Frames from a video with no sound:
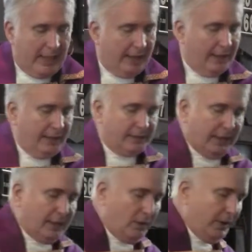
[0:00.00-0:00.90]
And is
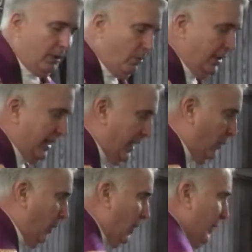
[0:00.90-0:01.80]
that going to work
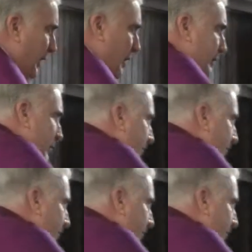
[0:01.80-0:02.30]
out? What are we going to